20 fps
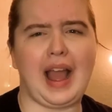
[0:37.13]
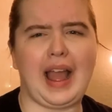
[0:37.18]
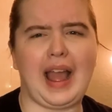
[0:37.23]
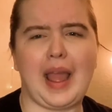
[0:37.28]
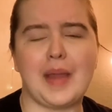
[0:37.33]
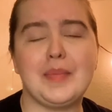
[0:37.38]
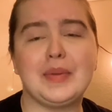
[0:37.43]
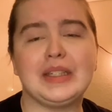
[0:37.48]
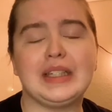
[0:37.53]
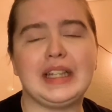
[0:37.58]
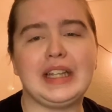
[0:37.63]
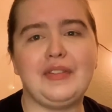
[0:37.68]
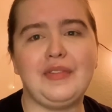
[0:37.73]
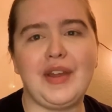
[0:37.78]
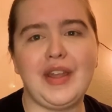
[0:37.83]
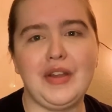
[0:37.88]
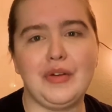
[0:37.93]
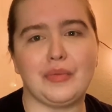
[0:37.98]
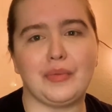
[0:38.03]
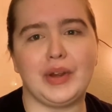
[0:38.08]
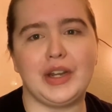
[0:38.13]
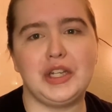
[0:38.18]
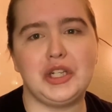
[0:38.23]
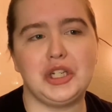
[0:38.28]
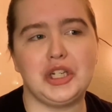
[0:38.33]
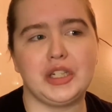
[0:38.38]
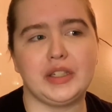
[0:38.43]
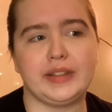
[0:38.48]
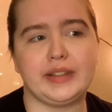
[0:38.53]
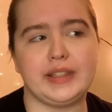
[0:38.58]
I believe I
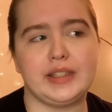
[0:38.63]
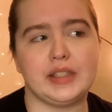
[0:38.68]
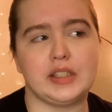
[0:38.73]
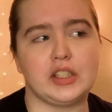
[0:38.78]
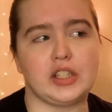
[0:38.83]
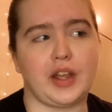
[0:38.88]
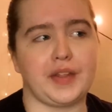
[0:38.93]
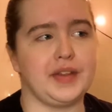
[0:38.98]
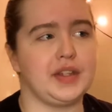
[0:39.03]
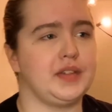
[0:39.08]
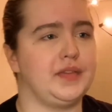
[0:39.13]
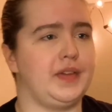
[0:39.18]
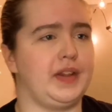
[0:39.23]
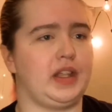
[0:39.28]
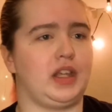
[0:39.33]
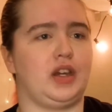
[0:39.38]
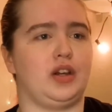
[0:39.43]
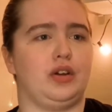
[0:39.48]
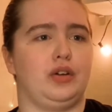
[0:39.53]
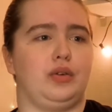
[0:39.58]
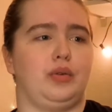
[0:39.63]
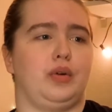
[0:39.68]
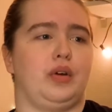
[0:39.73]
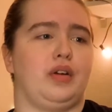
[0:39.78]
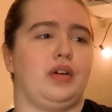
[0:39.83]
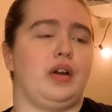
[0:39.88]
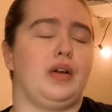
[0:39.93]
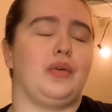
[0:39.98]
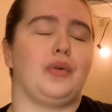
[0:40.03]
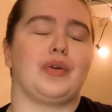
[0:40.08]
originally saw this video,
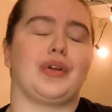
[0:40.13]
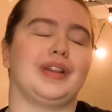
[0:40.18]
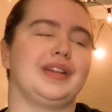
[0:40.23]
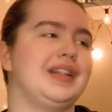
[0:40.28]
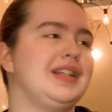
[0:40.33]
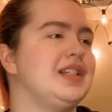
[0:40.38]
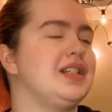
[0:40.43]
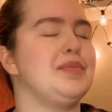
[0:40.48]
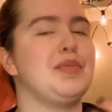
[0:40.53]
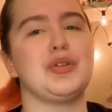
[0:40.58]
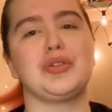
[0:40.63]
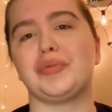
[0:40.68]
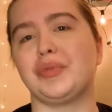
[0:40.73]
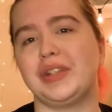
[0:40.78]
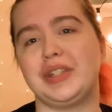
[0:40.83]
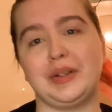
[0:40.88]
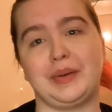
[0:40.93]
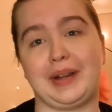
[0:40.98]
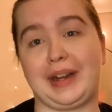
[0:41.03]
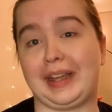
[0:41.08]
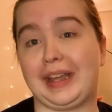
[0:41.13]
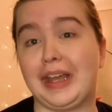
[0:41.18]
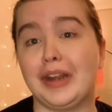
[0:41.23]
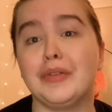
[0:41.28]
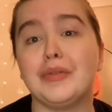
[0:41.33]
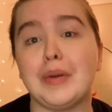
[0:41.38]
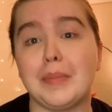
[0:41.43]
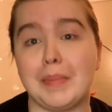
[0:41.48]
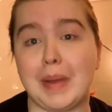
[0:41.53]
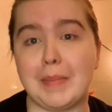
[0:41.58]
or at least the most recent one I
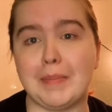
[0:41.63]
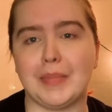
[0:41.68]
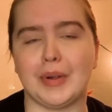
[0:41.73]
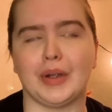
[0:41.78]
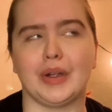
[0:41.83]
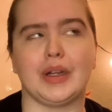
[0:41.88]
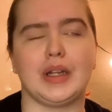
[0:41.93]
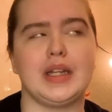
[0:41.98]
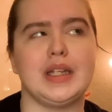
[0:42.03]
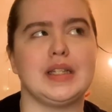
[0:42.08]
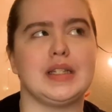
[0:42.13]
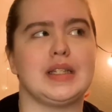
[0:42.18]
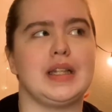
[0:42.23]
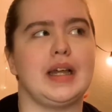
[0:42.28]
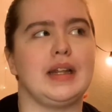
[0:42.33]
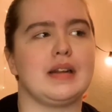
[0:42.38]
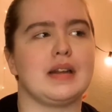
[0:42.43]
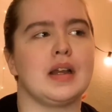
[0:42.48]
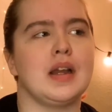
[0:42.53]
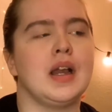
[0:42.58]
can remember, is that